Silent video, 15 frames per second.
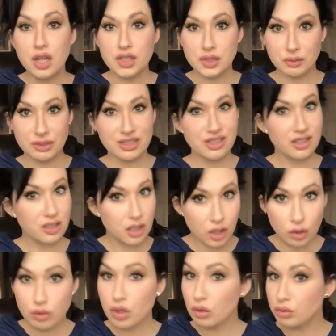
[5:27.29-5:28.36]
So he said,
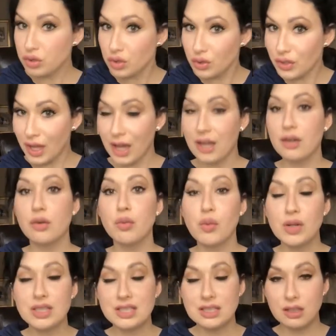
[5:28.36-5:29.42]
no, don't do that.
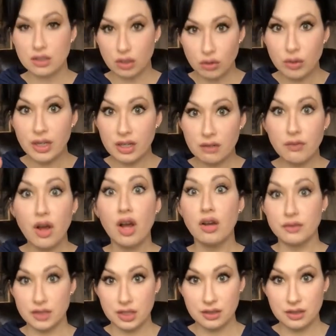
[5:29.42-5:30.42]
And don't get involved,